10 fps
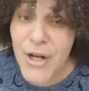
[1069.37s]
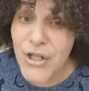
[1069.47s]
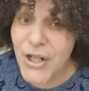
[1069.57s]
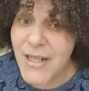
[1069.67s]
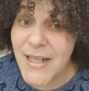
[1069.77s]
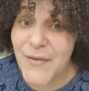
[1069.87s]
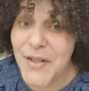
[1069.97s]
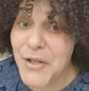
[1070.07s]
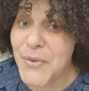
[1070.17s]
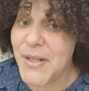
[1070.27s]
She doesn't
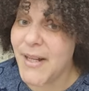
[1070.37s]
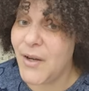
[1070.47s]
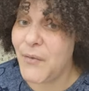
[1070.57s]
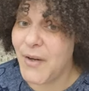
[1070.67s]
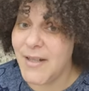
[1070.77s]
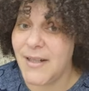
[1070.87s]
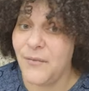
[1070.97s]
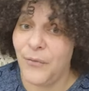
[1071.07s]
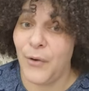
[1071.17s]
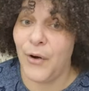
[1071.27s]
even use interfacing
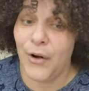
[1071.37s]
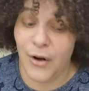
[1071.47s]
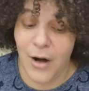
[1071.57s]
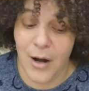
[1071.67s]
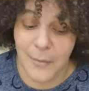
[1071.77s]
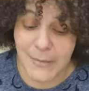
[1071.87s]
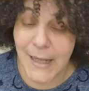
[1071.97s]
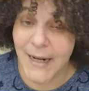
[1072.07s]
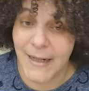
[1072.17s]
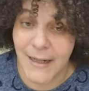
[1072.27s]
for her um,
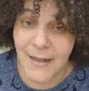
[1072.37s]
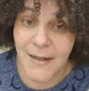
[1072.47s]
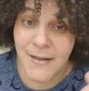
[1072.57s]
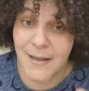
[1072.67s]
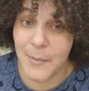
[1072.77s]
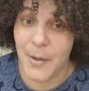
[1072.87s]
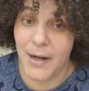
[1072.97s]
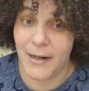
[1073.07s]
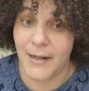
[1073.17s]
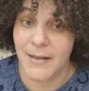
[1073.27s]
lining slip
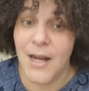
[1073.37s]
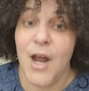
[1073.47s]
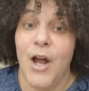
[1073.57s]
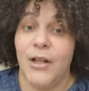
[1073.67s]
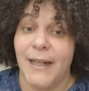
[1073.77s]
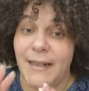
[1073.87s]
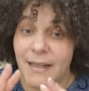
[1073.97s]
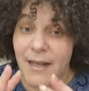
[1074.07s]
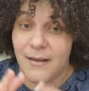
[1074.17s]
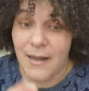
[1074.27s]
pockets. Like
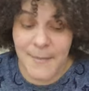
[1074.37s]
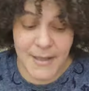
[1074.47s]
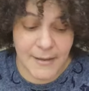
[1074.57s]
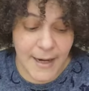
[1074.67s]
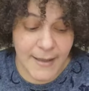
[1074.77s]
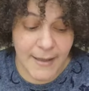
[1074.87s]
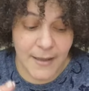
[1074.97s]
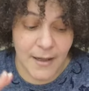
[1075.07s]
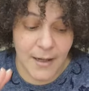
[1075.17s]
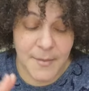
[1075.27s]
the, I mean, the
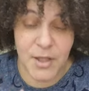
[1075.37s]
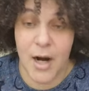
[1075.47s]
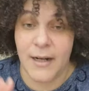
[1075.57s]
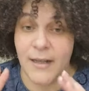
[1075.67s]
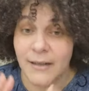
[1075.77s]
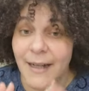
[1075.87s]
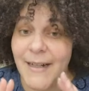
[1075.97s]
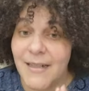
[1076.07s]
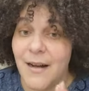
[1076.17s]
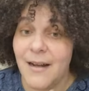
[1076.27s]
lining um, stocking. The
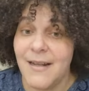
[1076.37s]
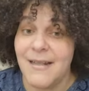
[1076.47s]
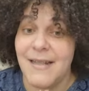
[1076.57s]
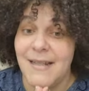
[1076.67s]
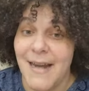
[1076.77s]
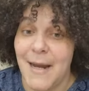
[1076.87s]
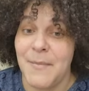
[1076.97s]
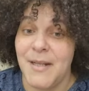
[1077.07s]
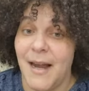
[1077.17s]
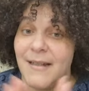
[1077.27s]
lining stocking is the same
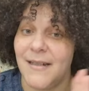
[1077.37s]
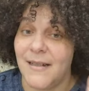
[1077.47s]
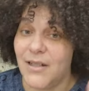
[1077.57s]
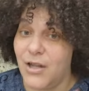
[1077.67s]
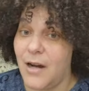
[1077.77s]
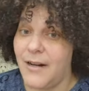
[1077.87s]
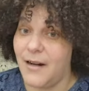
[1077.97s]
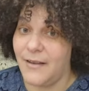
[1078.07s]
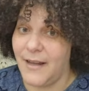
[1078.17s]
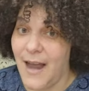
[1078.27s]
size as the stocking
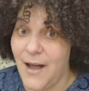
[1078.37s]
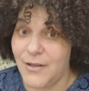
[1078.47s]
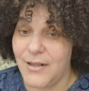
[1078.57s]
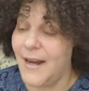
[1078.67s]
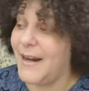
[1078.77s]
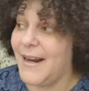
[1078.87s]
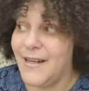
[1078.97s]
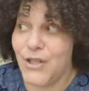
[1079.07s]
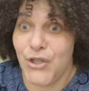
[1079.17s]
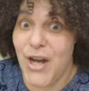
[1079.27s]
on the outside.
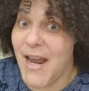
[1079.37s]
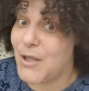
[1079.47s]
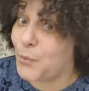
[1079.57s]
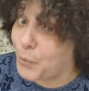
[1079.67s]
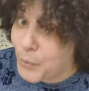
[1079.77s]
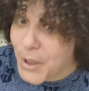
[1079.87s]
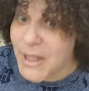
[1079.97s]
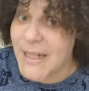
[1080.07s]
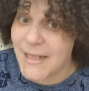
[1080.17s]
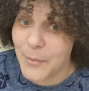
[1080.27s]
It It's
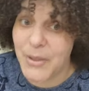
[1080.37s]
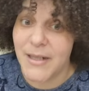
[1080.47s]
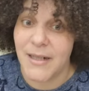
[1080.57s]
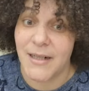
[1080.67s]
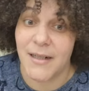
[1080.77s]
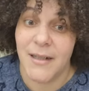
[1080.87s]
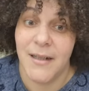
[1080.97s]
really simplistic.